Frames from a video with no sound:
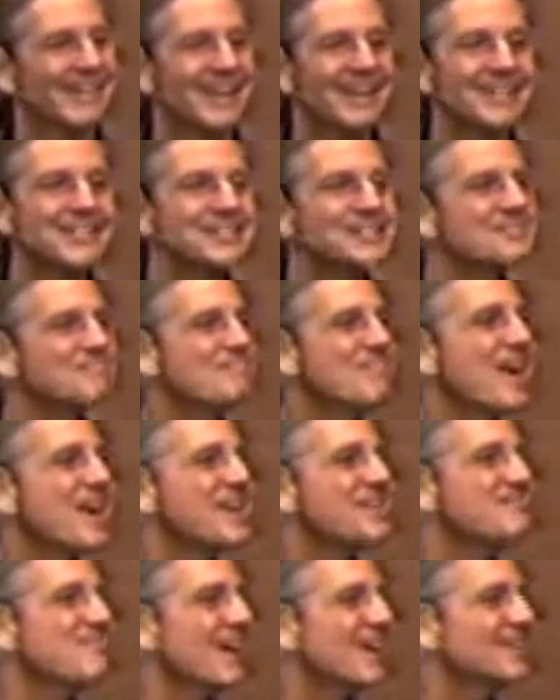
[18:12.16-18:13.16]
And it just
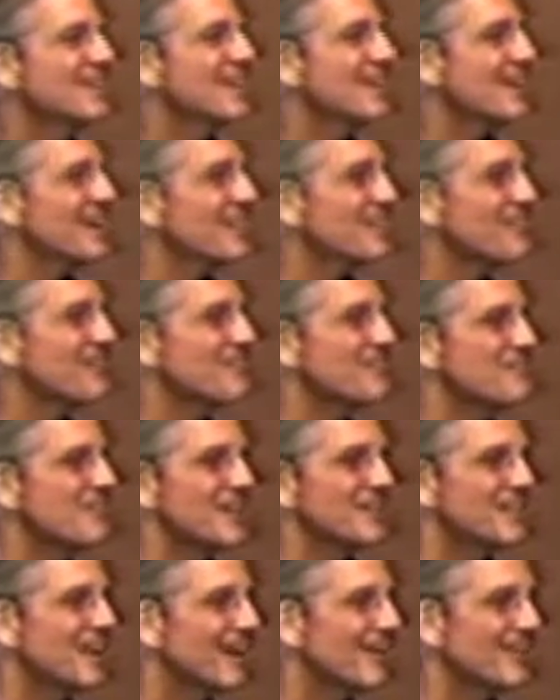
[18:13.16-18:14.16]
made my day. I thought
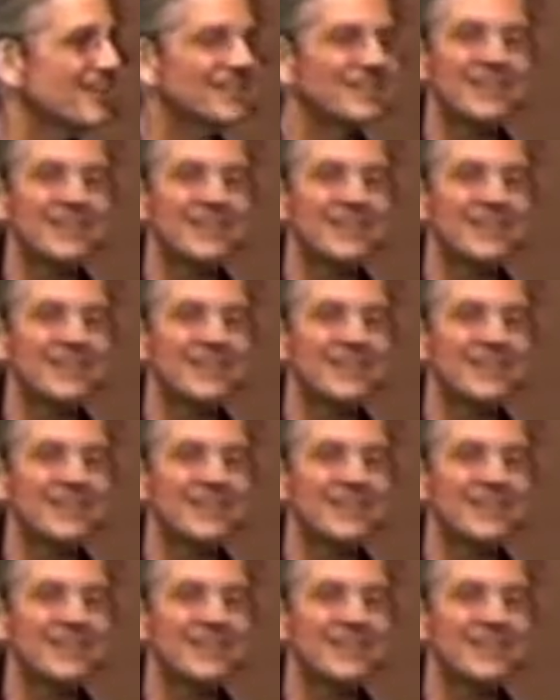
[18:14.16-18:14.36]
about that all